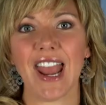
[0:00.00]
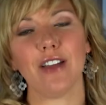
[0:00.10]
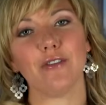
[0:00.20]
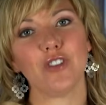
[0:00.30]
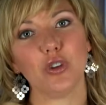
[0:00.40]

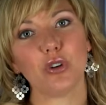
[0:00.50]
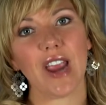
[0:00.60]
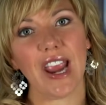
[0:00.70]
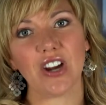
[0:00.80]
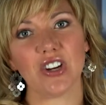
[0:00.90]
have
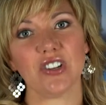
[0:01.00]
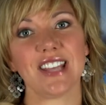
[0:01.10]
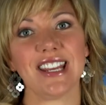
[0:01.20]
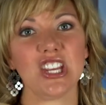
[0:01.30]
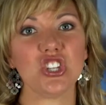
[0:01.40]
fewer
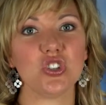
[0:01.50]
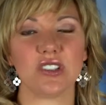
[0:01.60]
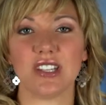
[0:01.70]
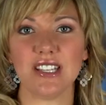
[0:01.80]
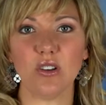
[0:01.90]
errors and
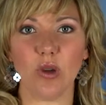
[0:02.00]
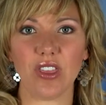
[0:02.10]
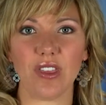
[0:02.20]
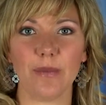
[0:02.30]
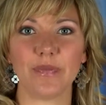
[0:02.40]
issues to deal with.